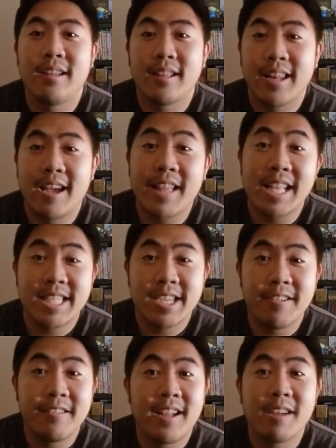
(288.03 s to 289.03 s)
Now that
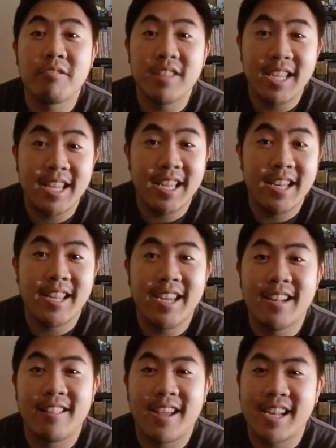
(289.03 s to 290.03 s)
cereal I really did eat
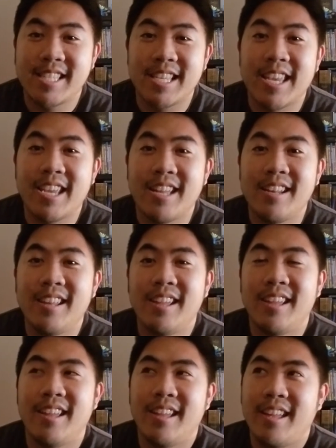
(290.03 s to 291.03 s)
a lot as a kid.
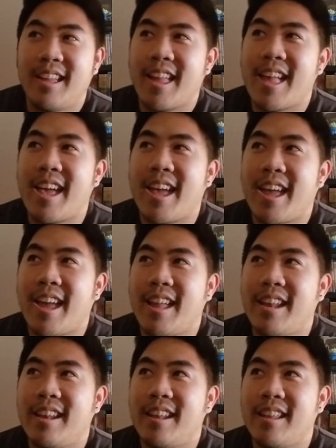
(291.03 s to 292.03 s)

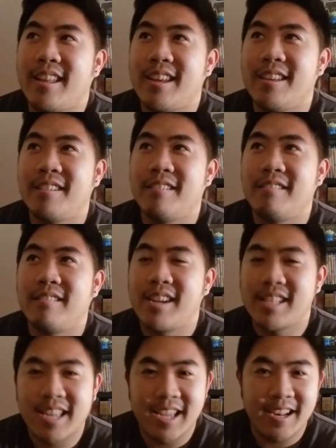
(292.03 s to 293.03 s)
And, you know,
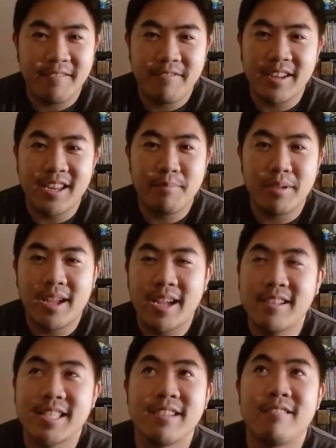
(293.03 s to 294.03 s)
it's kind of funny, but I
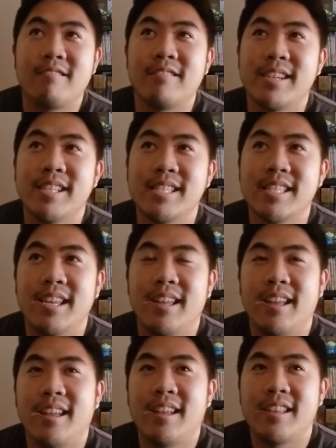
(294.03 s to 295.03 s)
used to always
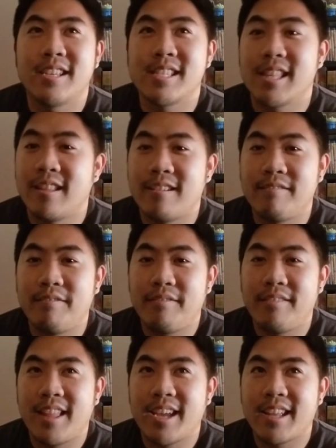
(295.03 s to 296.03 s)
just love
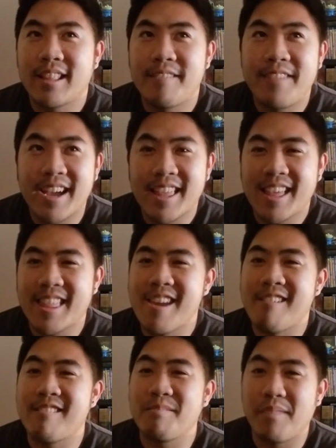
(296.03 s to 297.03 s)
the fact that
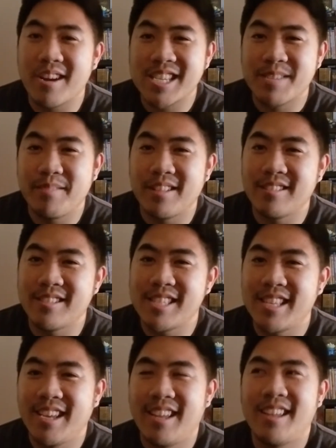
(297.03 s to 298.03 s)
there were marshmallows
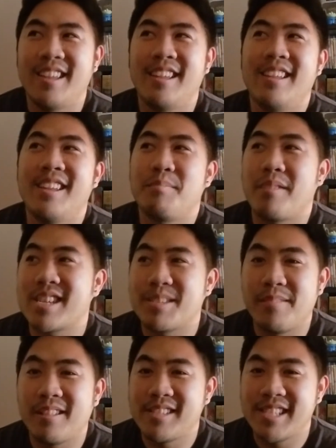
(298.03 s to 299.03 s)

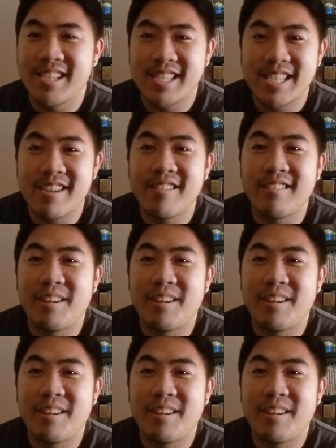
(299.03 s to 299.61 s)
marshmallows in a cereal.